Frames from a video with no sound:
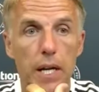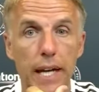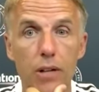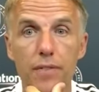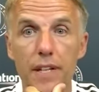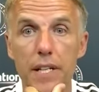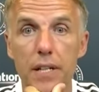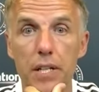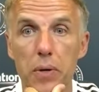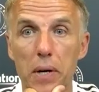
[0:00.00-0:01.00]
Kelvin,
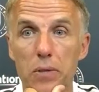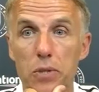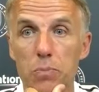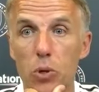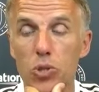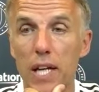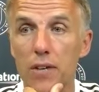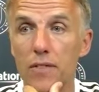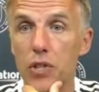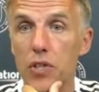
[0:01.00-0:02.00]
I spoke to
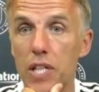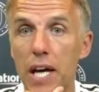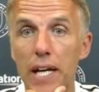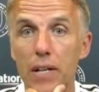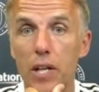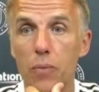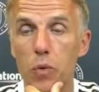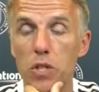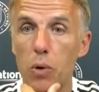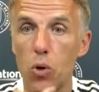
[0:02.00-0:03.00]
Kelvin the other day, and
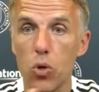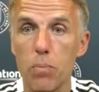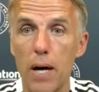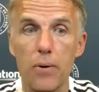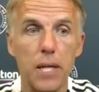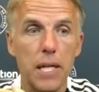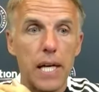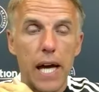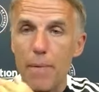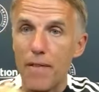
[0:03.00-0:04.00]
we spoke about
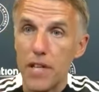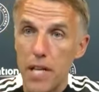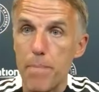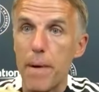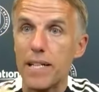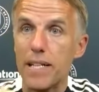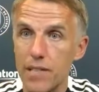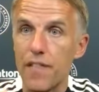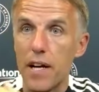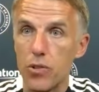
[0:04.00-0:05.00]
him having an impact in the
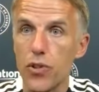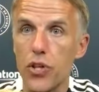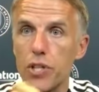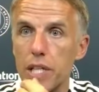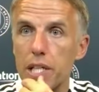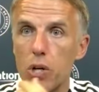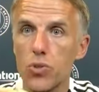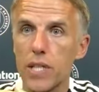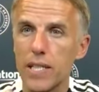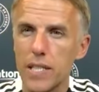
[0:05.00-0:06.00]
final third, and he
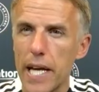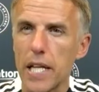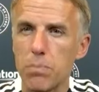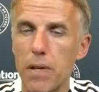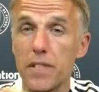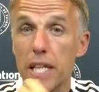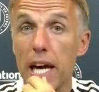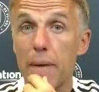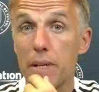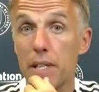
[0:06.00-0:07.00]
knows that's the next bit of his
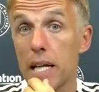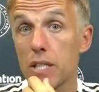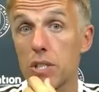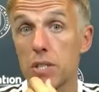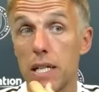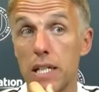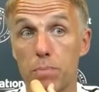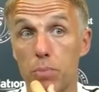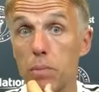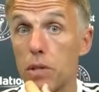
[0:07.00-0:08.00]
game. I think that's
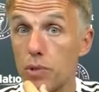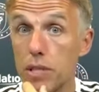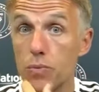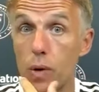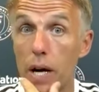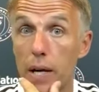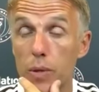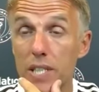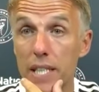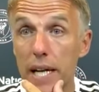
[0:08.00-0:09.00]
probably the reason why
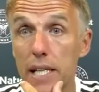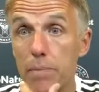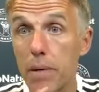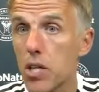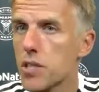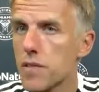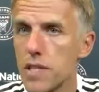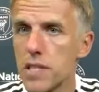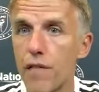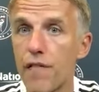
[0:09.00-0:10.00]
we signed him, because of
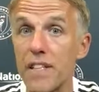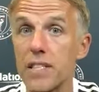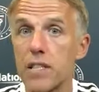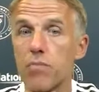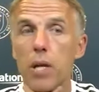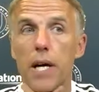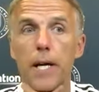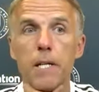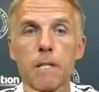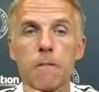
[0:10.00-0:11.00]
his offensive play.